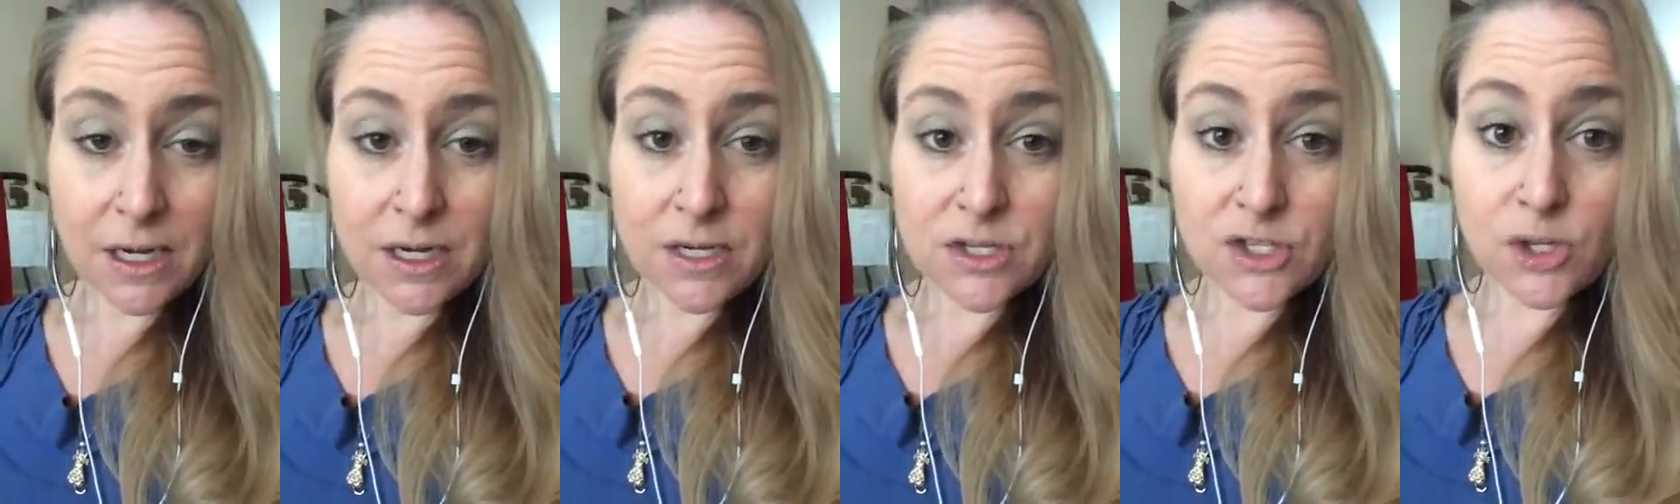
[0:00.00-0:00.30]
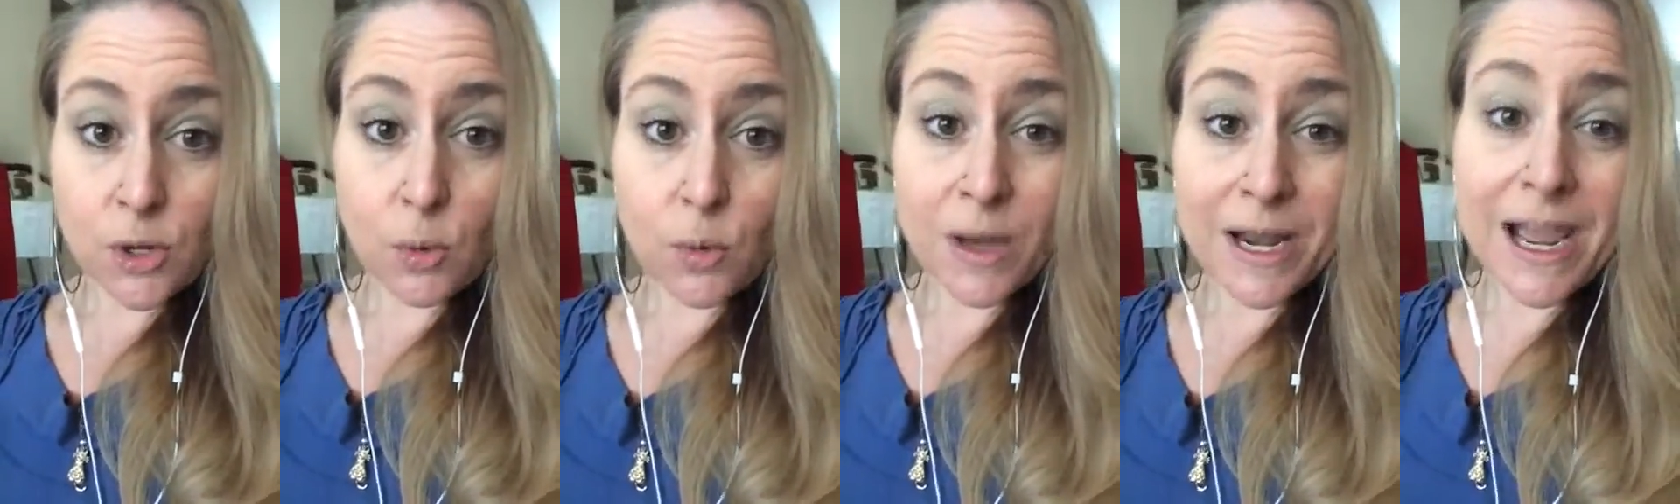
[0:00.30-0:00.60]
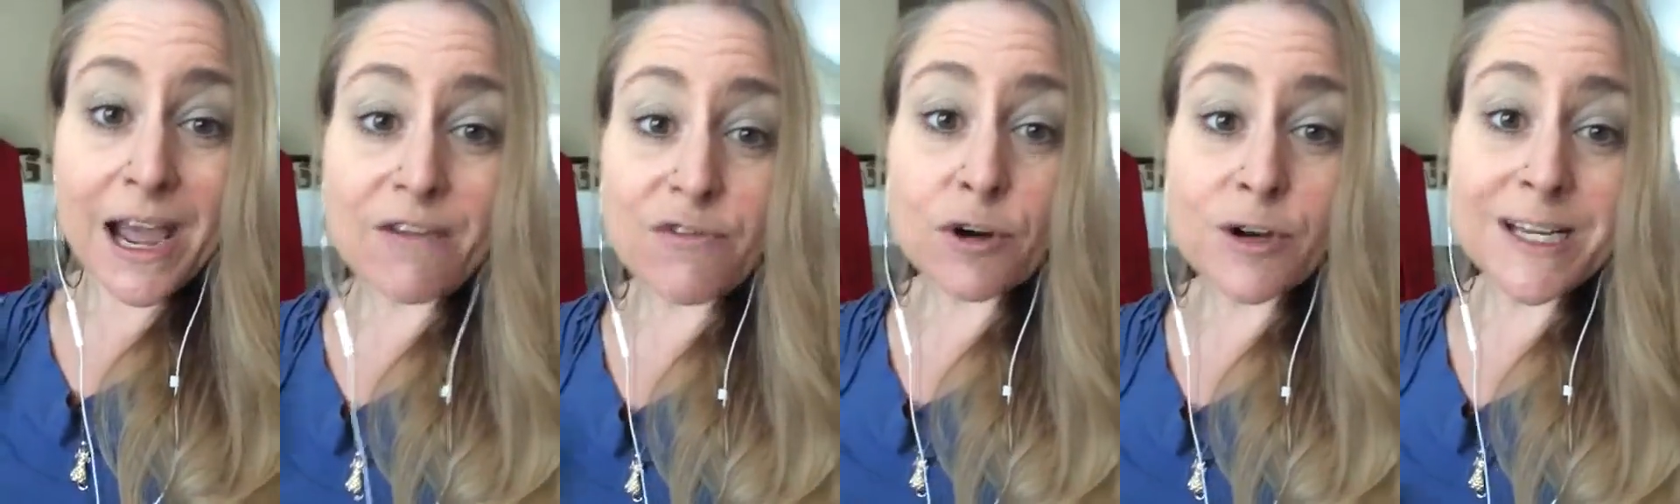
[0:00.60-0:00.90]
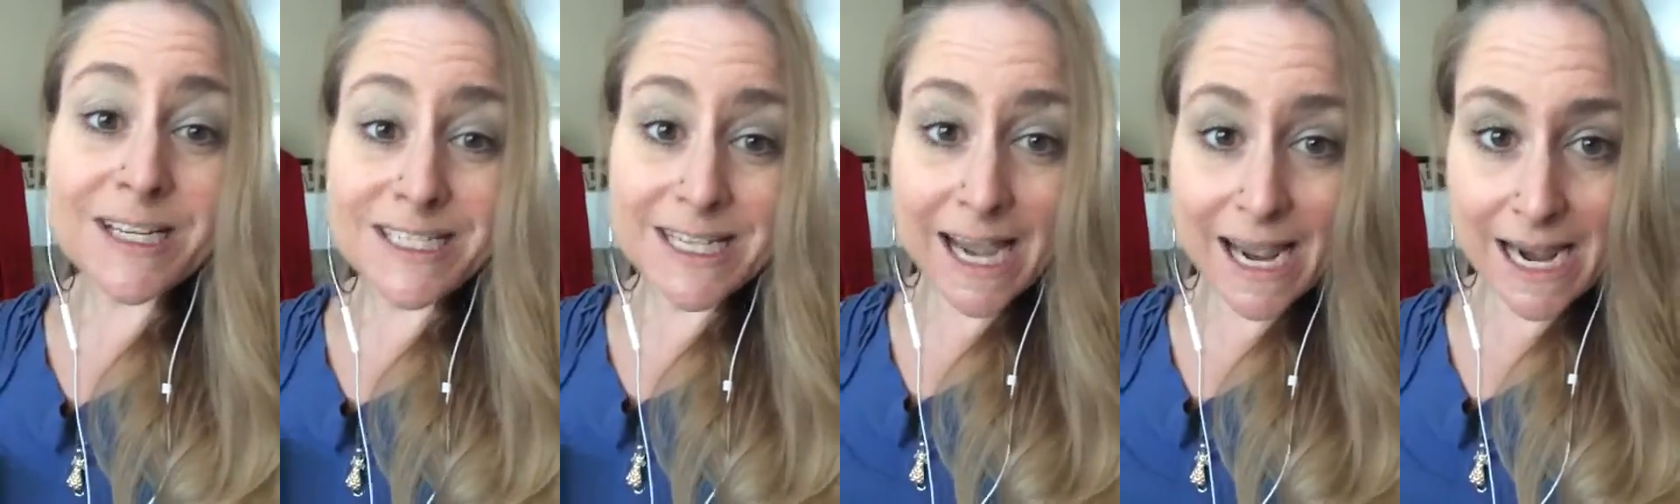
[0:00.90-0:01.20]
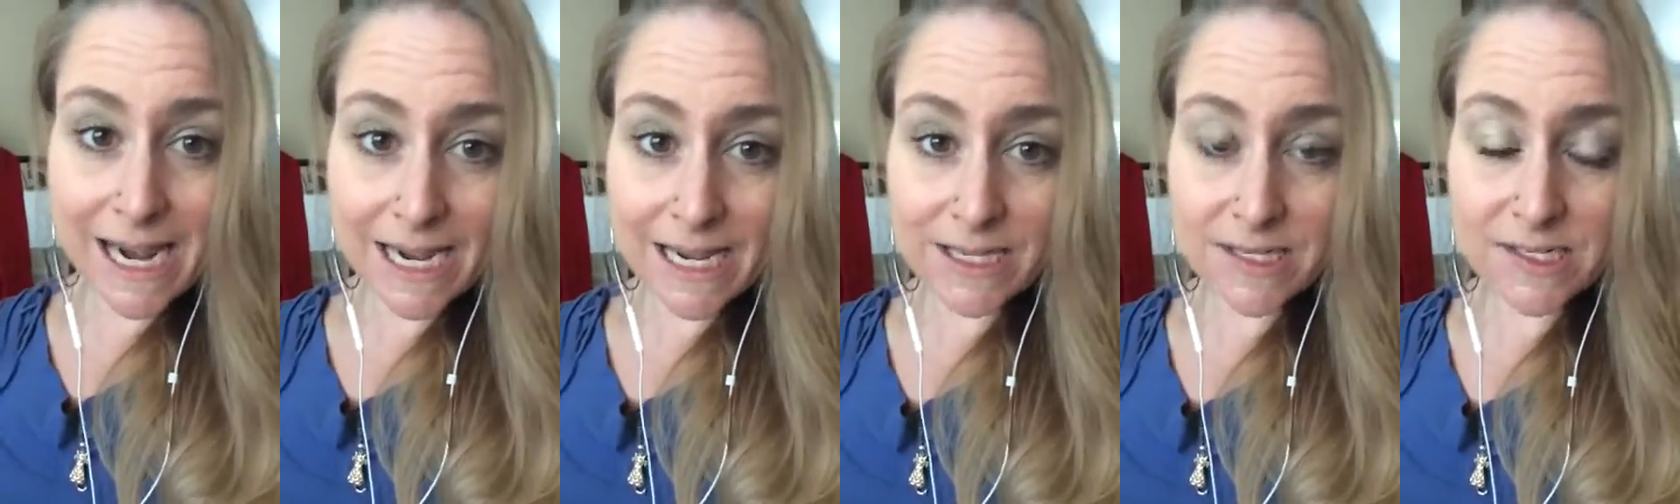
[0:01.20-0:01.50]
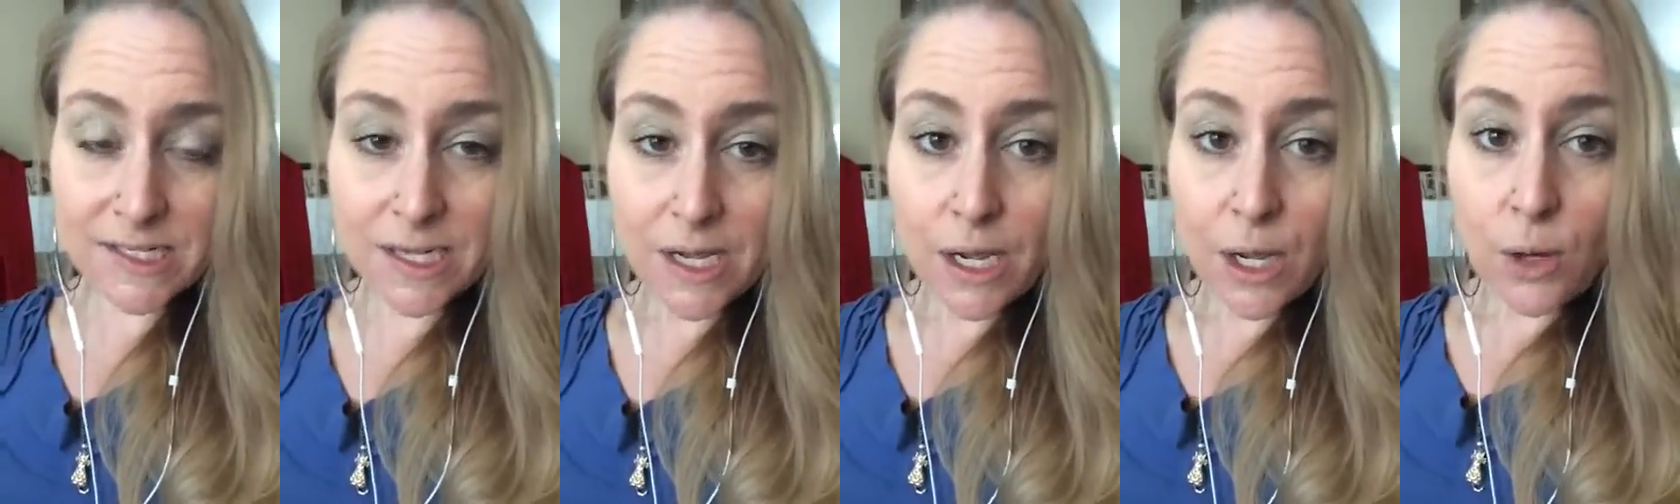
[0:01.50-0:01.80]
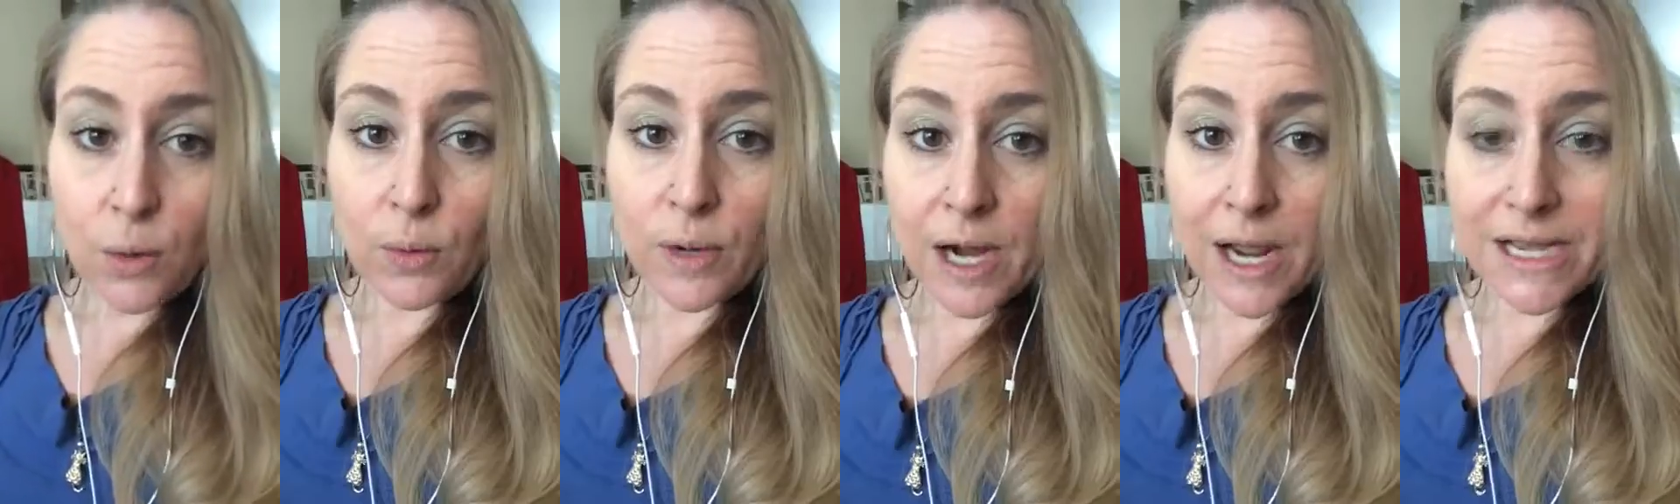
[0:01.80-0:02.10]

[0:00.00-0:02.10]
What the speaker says: So whatever it takes, when